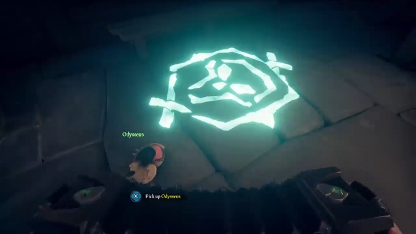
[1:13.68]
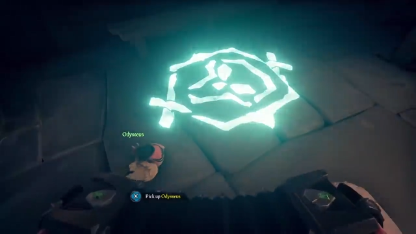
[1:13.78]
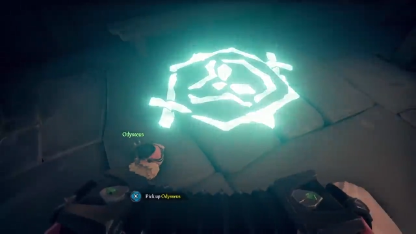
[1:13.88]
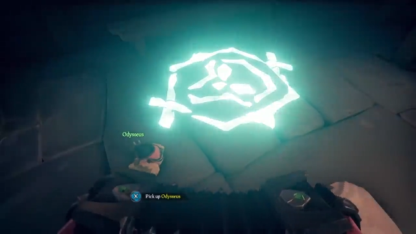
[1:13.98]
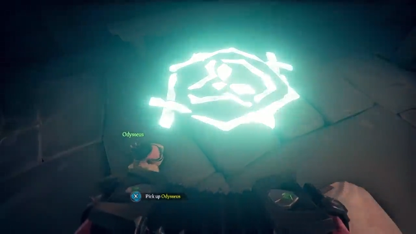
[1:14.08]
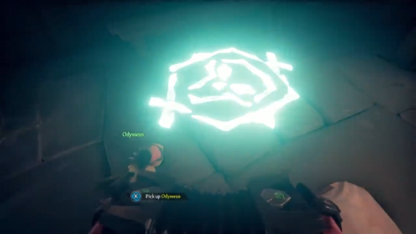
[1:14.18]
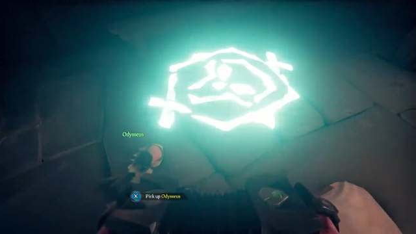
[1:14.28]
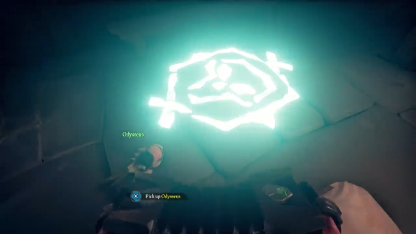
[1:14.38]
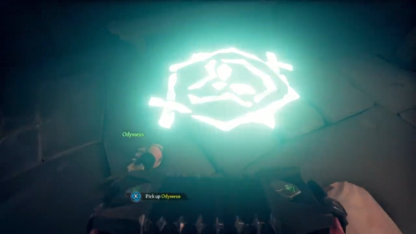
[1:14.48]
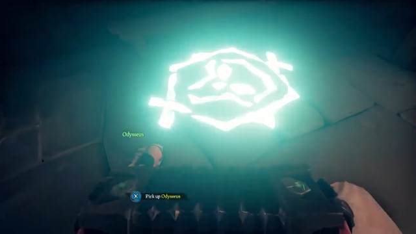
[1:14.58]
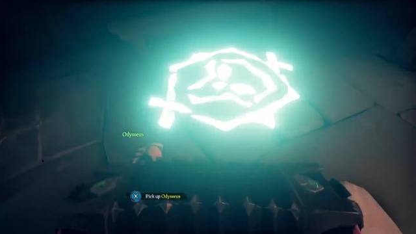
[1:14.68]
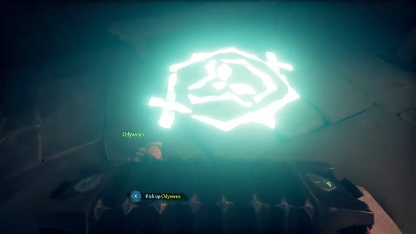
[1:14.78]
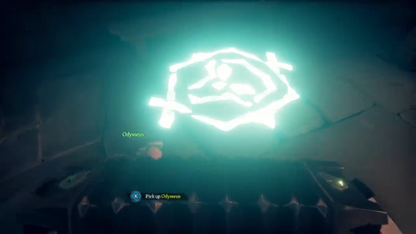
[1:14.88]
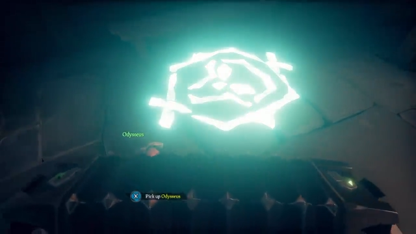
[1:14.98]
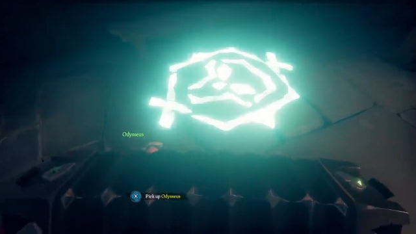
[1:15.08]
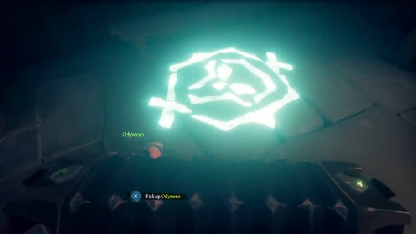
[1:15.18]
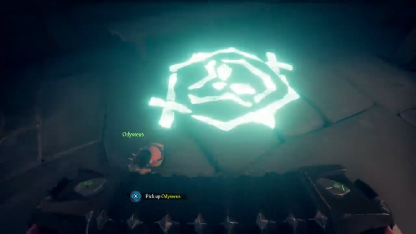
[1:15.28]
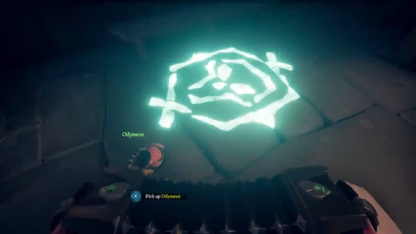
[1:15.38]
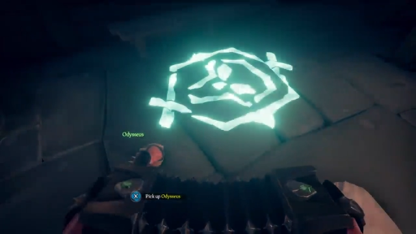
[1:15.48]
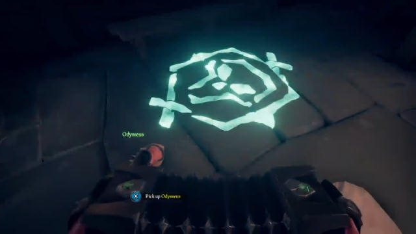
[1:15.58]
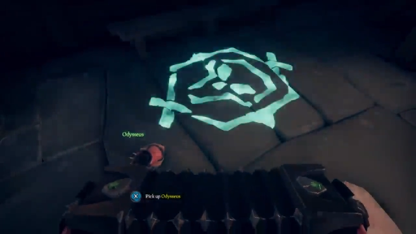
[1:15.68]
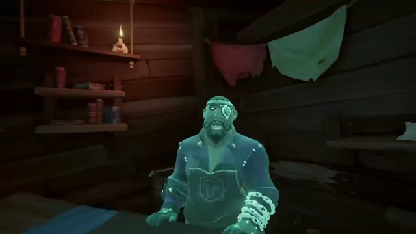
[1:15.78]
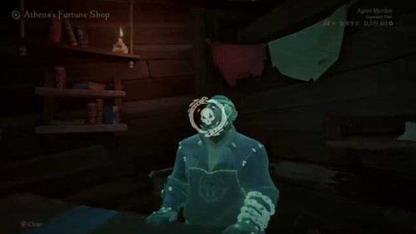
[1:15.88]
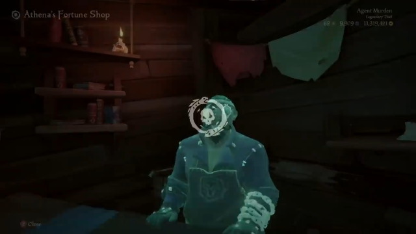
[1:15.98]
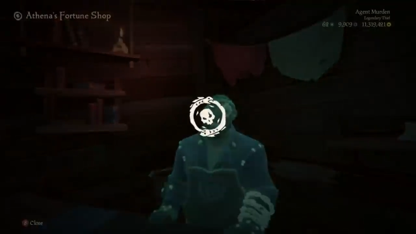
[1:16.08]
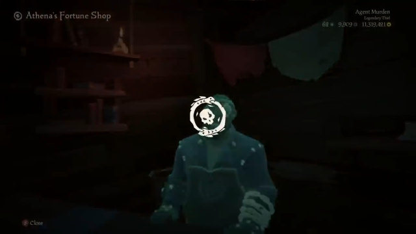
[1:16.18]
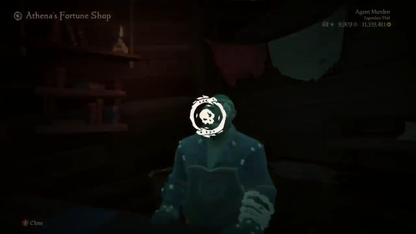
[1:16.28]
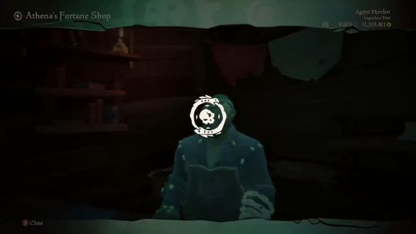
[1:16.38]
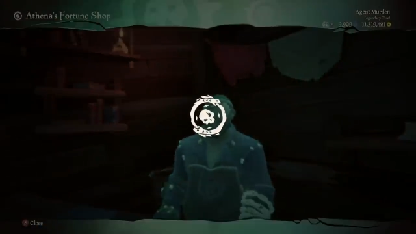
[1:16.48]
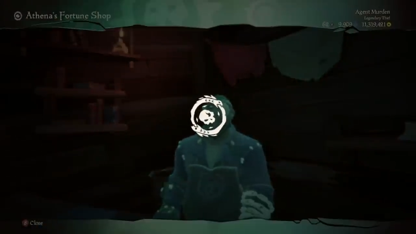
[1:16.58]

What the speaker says: Nobody's mouth can be seen.